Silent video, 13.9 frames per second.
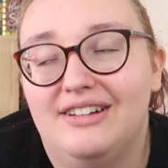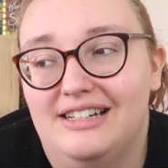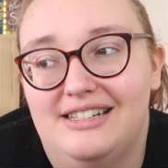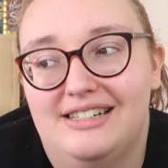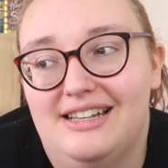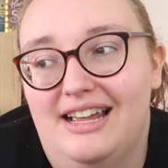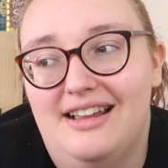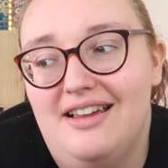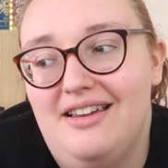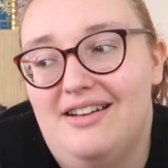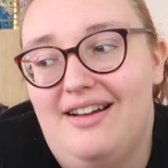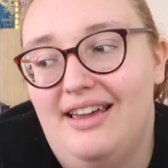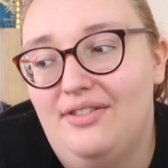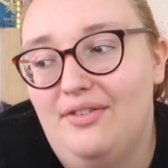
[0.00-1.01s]

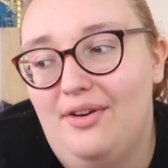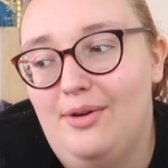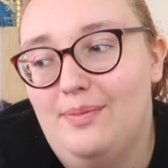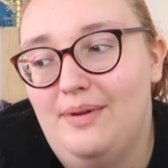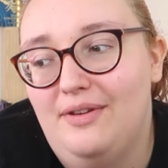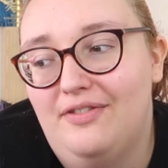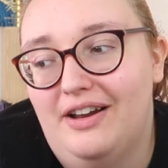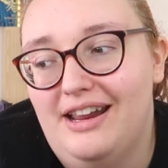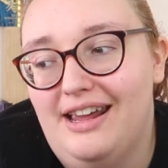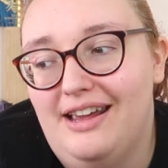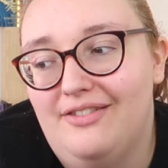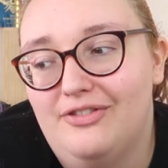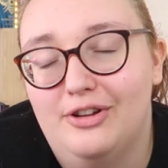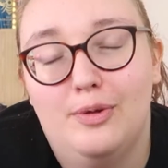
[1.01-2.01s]
I thought it would be
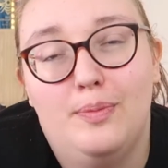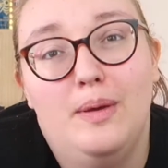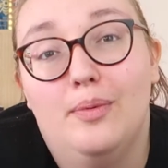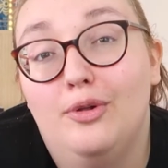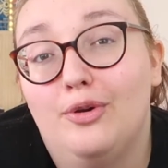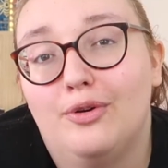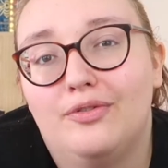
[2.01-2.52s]
funny for the people who